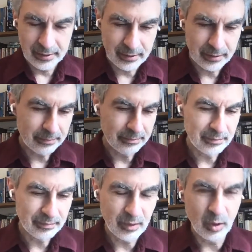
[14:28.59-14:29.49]
uh,
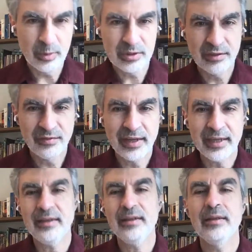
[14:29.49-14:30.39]
almost
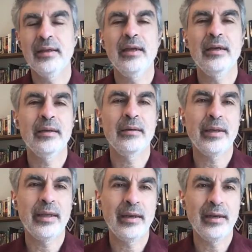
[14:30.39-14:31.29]
divine uh,
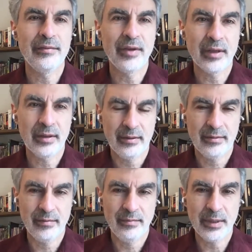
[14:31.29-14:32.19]
in living
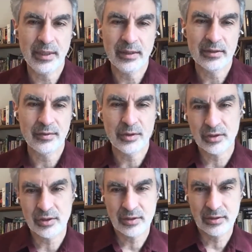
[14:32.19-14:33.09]
beings
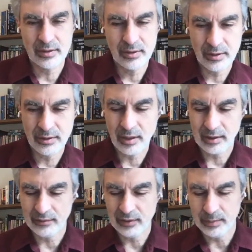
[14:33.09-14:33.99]
versus not
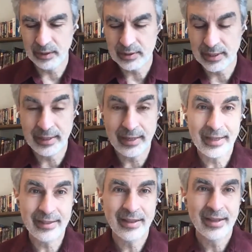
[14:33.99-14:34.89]
living beings. And,
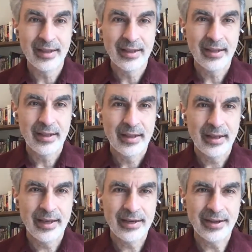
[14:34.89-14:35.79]
and,
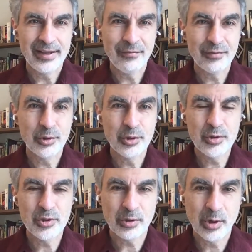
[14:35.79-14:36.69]
and if you
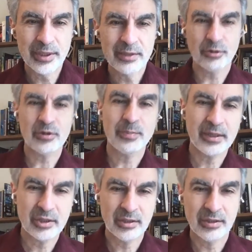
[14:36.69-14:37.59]
use your own
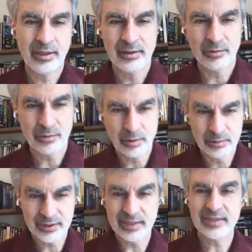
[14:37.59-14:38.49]
introspection and your
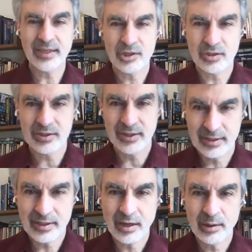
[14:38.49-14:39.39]
own sensations, this
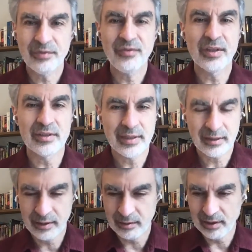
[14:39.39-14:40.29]
is how it feels.
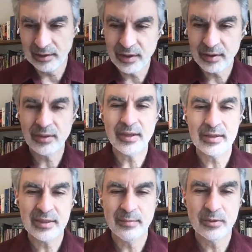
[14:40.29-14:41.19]
Like, you know, living
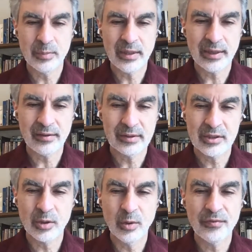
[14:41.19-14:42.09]
things seem to be like
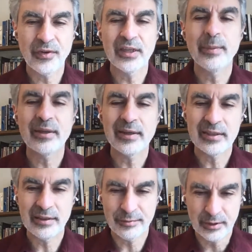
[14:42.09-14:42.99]
so fundamentally
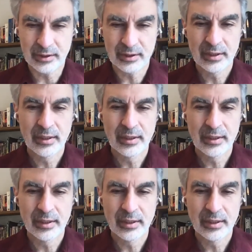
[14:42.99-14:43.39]
different